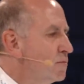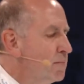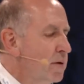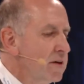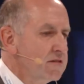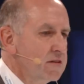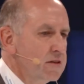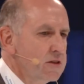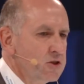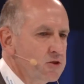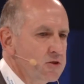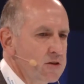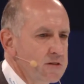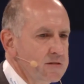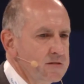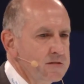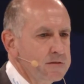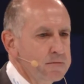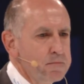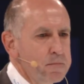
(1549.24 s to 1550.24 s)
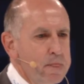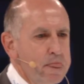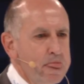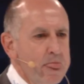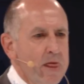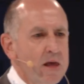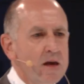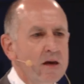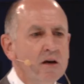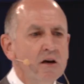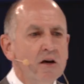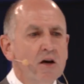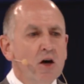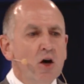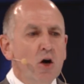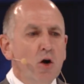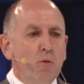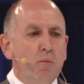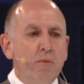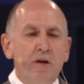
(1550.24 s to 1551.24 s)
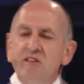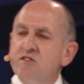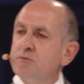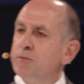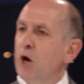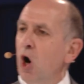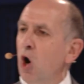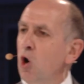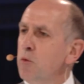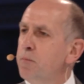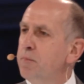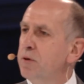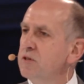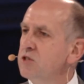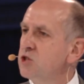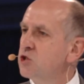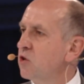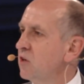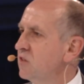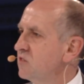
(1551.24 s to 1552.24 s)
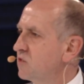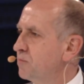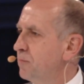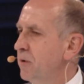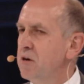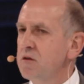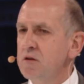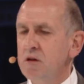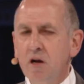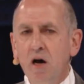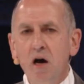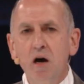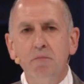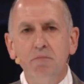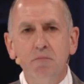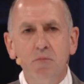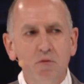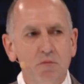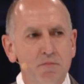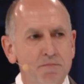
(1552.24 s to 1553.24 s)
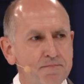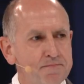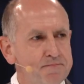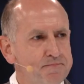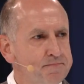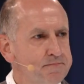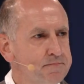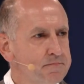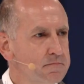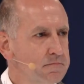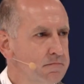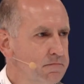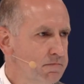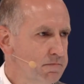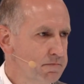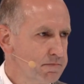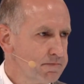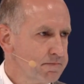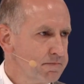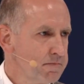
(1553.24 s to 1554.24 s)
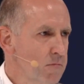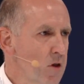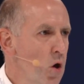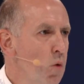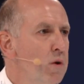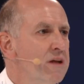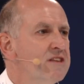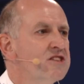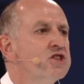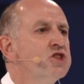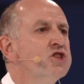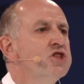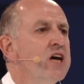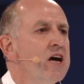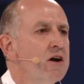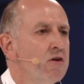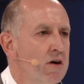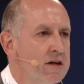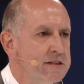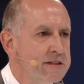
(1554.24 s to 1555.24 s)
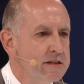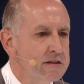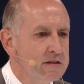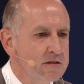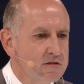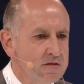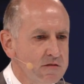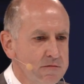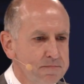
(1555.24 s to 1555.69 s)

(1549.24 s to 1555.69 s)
best interest? We need to be open, transparent, and humble. We need to share ideas.